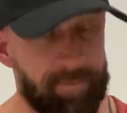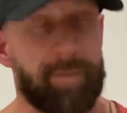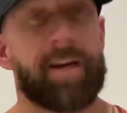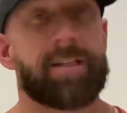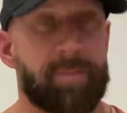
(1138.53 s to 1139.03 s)

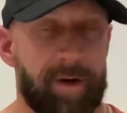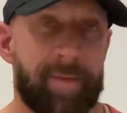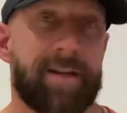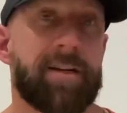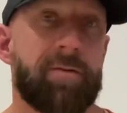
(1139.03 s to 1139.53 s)
been
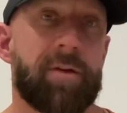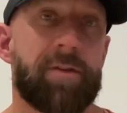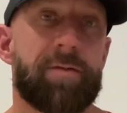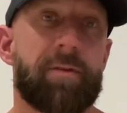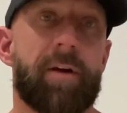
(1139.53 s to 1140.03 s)
experimenting
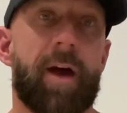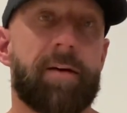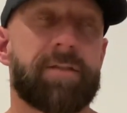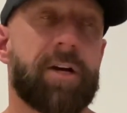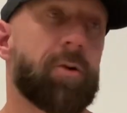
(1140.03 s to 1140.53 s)
with
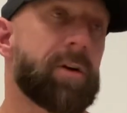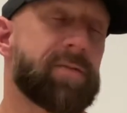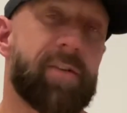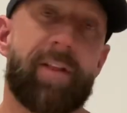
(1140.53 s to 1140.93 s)
steroids for the